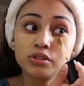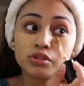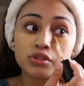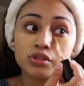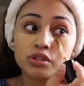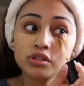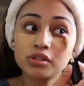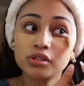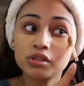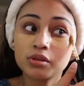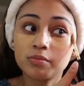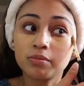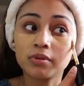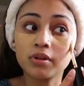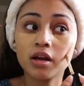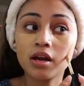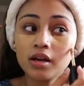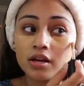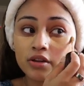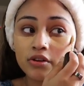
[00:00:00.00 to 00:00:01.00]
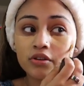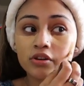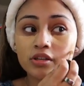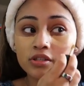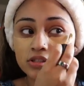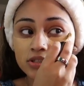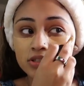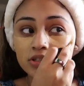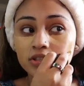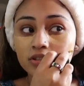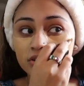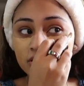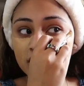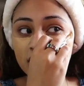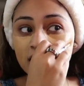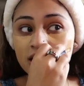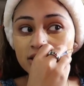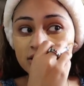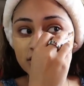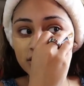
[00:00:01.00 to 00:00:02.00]
just apply your concealer
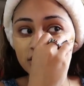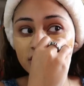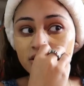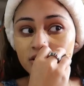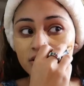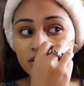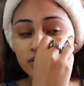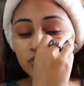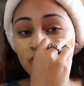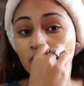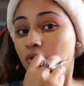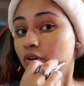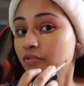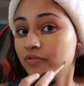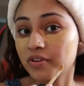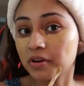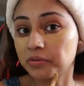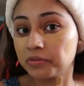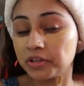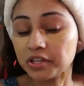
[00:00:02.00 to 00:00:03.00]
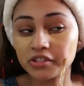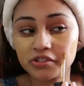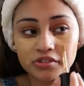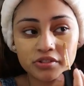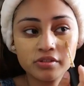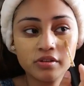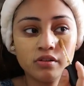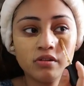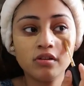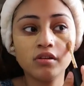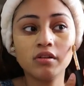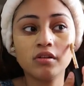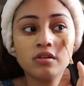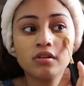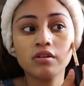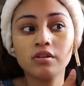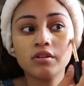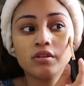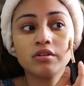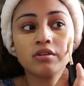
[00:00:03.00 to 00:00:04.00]
as needed or foundation
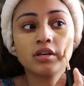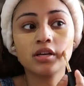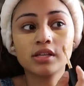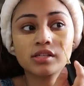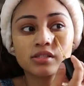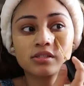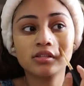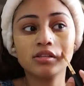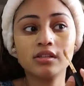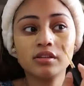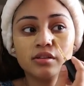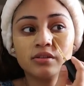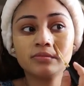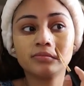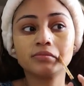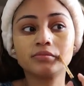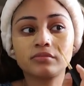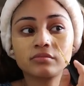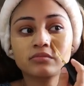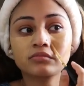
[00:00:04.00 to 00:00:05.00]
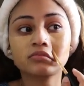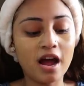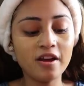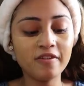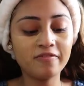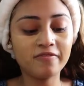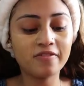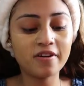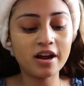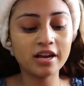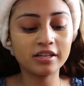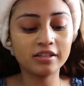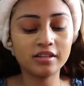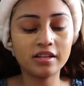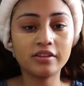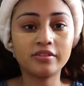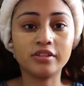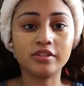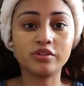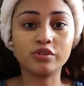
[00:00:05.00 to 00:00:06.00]
as needed. I
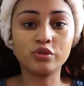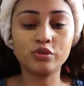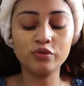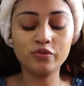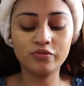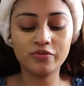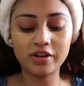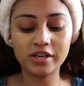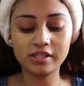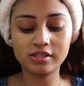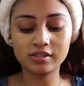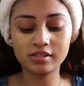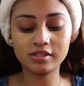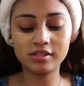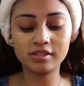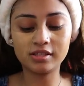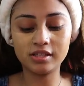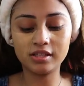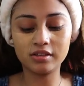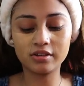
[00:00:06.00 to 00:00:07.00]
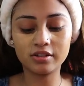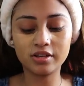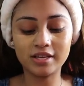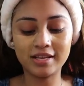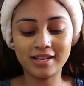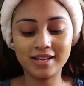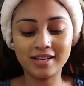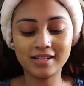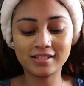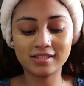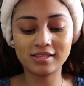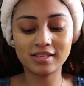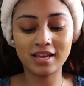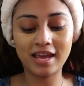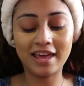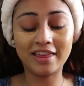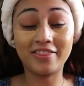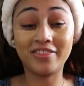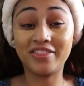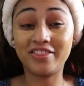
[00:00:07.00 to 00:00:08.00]
find that the Too Faced concealer is
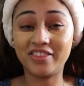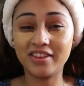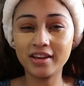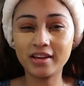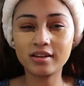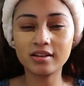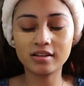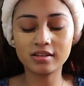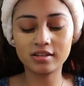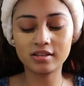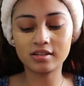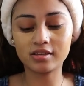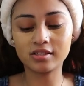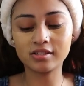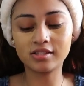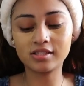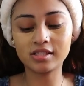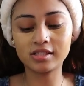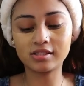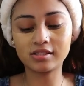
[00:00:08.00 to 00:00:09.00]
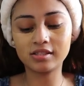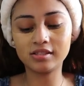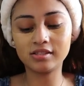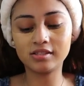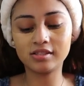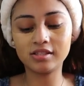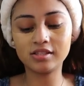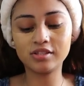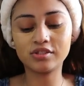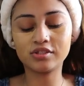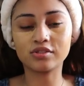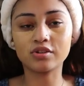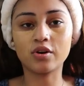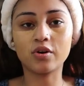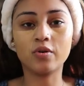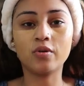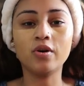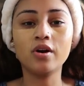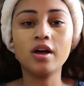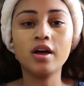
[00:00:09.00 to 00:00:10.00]
a thick consistency,
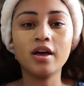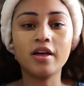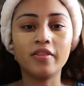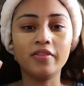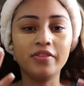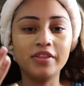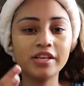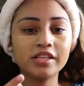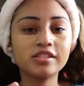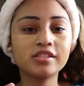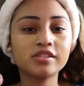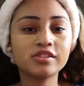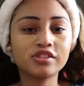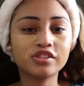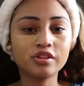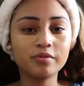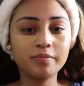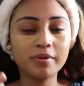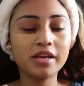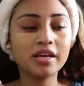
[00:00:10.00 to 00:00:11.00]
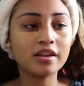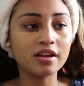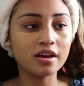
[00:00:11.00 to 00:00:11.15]
so this should be